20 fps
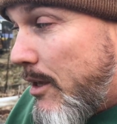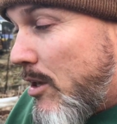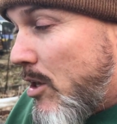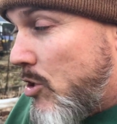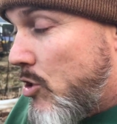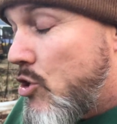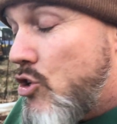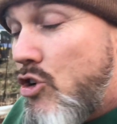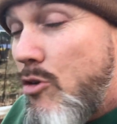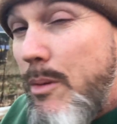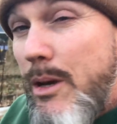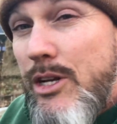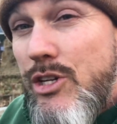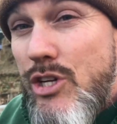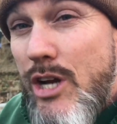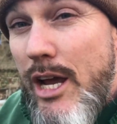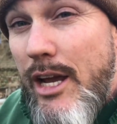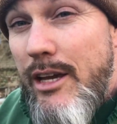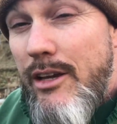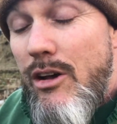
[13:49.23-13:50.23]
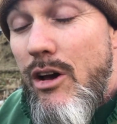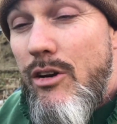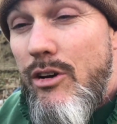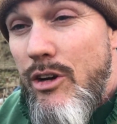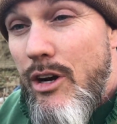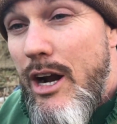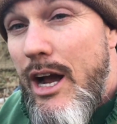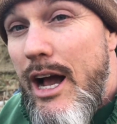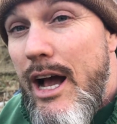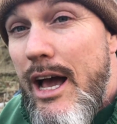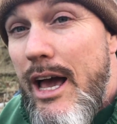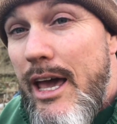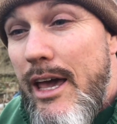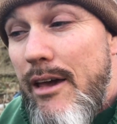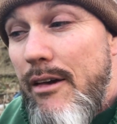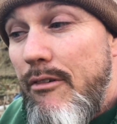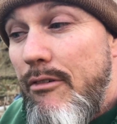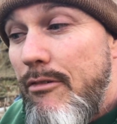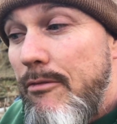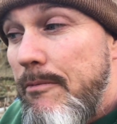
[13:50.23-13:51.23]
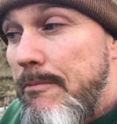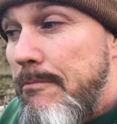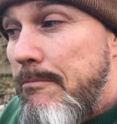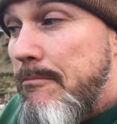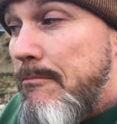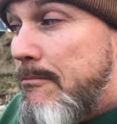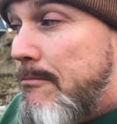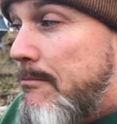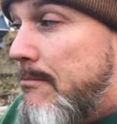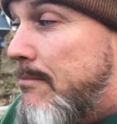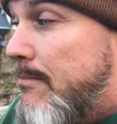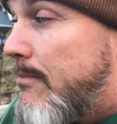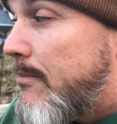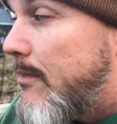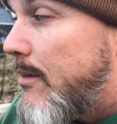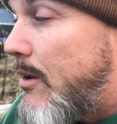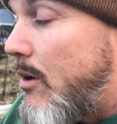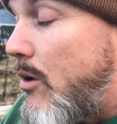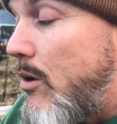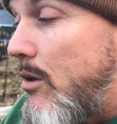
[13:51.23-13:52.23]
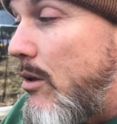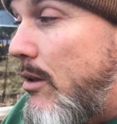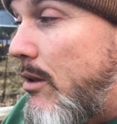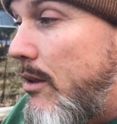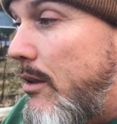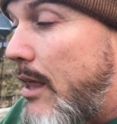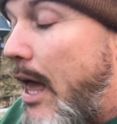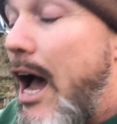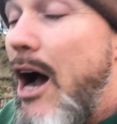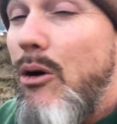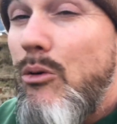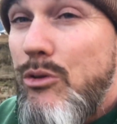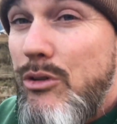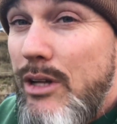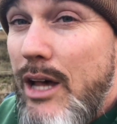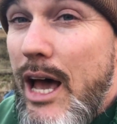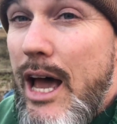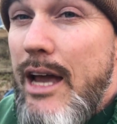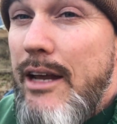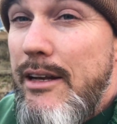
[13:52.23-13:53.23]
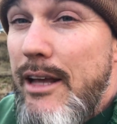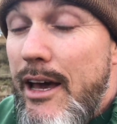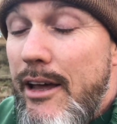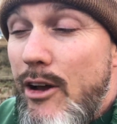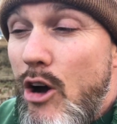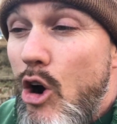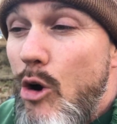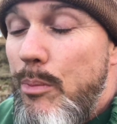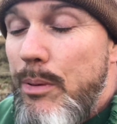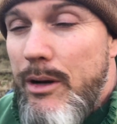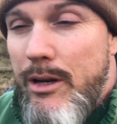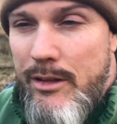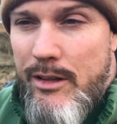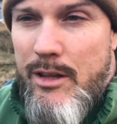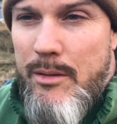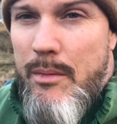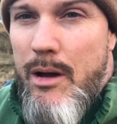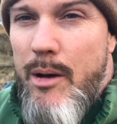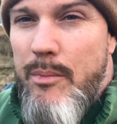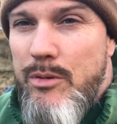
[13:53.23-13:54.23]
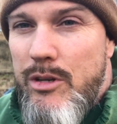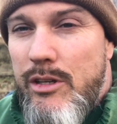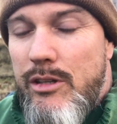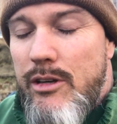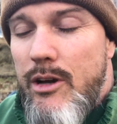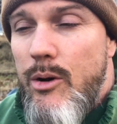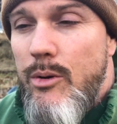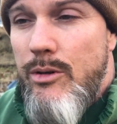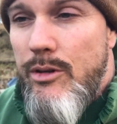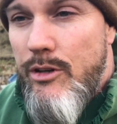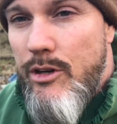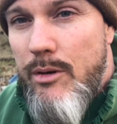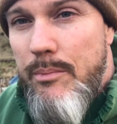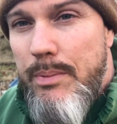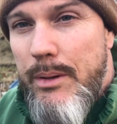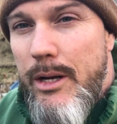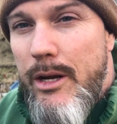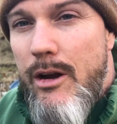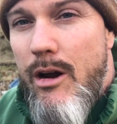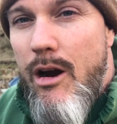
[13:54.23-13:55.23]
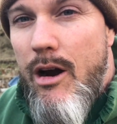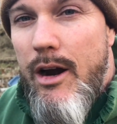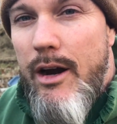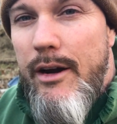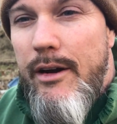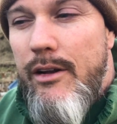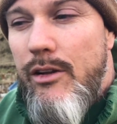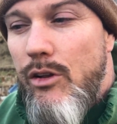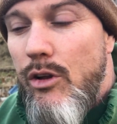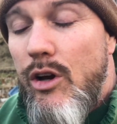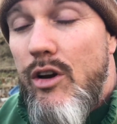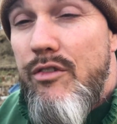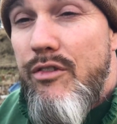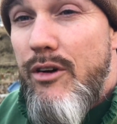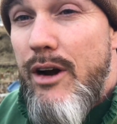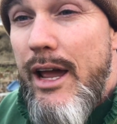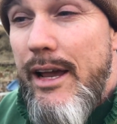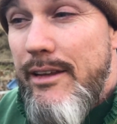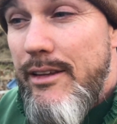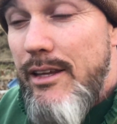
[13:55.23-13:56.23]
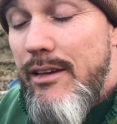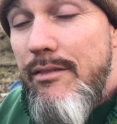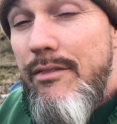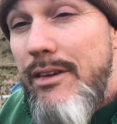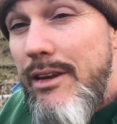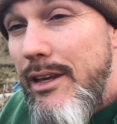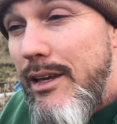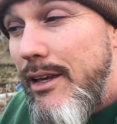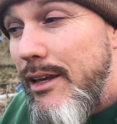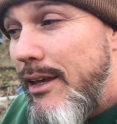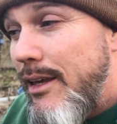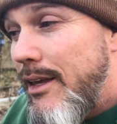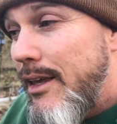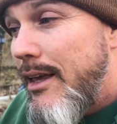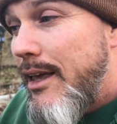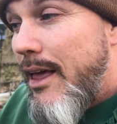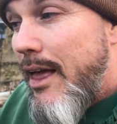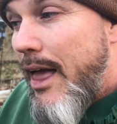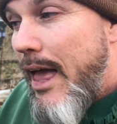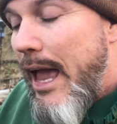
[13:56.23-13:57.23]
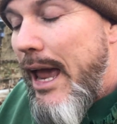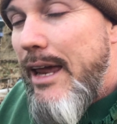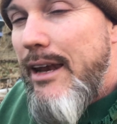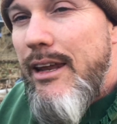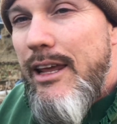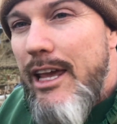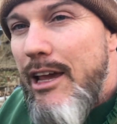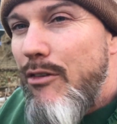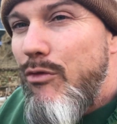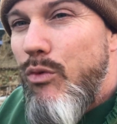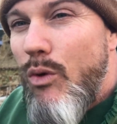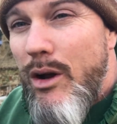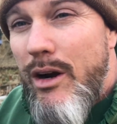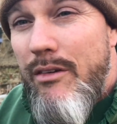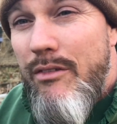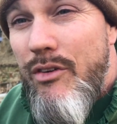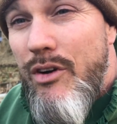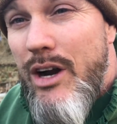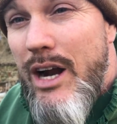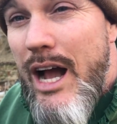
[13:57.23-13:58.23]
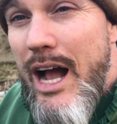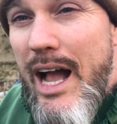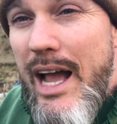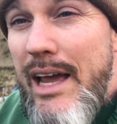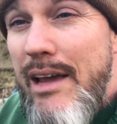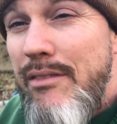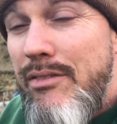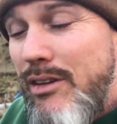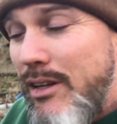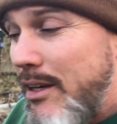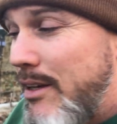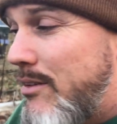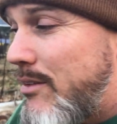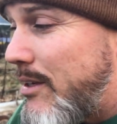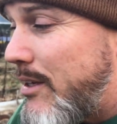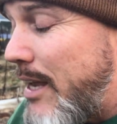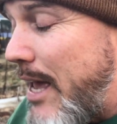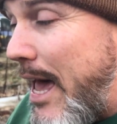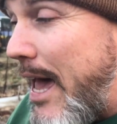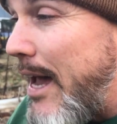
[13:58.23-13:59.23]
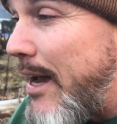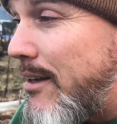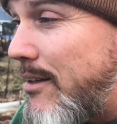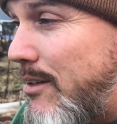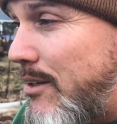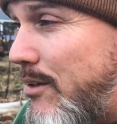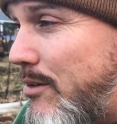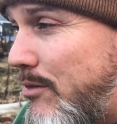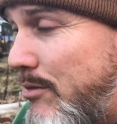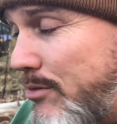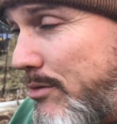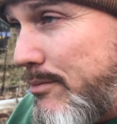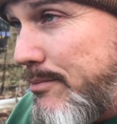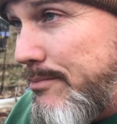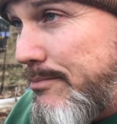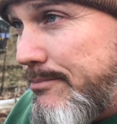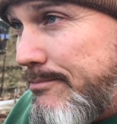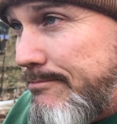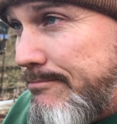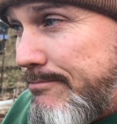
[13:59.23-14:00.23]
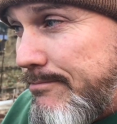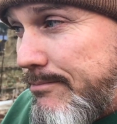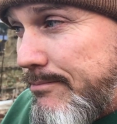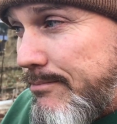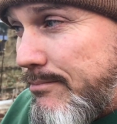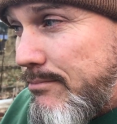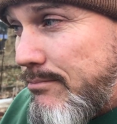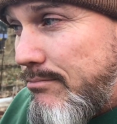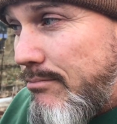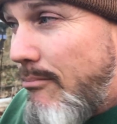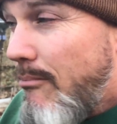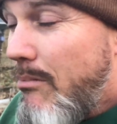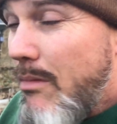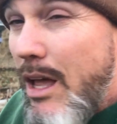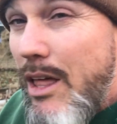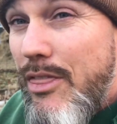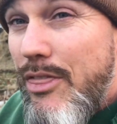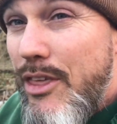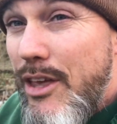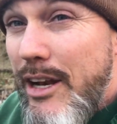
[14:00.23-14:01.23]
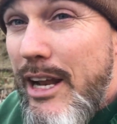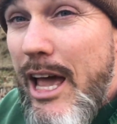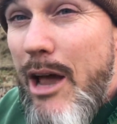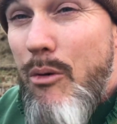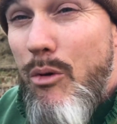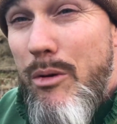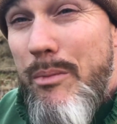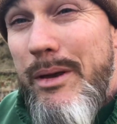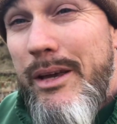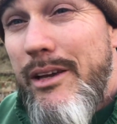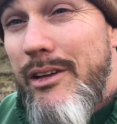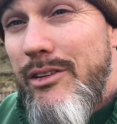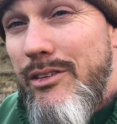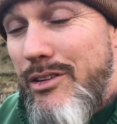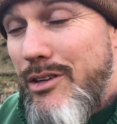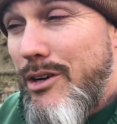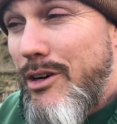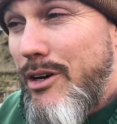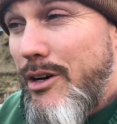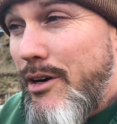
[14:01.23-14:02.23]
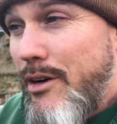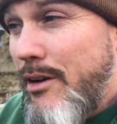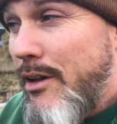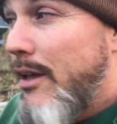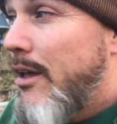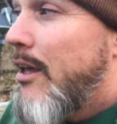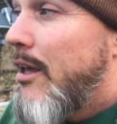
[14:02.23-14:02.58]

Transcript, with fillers: you should be checking on your hive outside, not opening them up. Just go to your bee yard, look for activity, and if one of your hives isn't active, then I would be concerned.